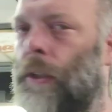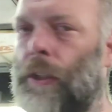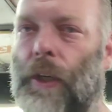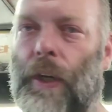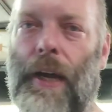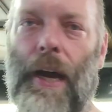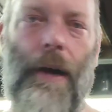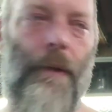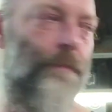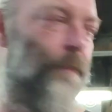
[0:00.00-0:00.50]

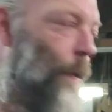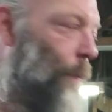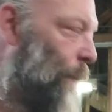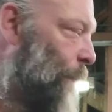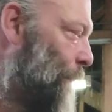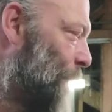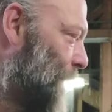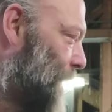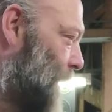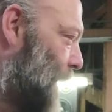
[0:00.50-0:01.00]
So yeah, I'm
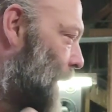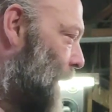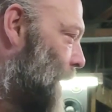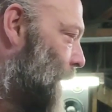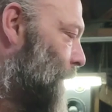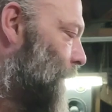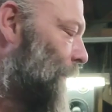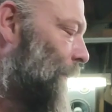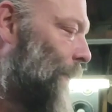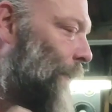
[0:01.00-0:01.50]
going to be signing
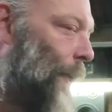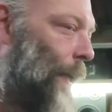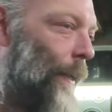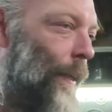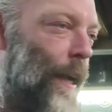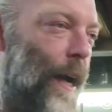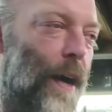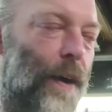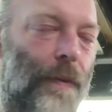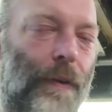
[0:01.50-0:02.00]
on this
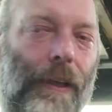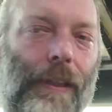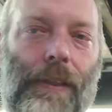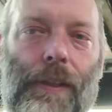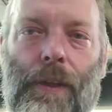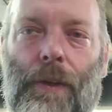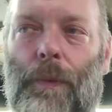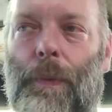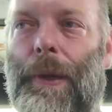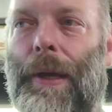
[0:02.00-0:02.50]
thing now, the
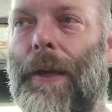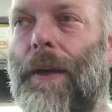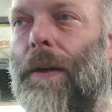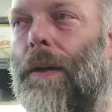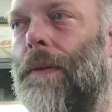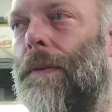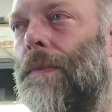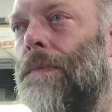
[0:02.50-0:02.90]
rest of the week.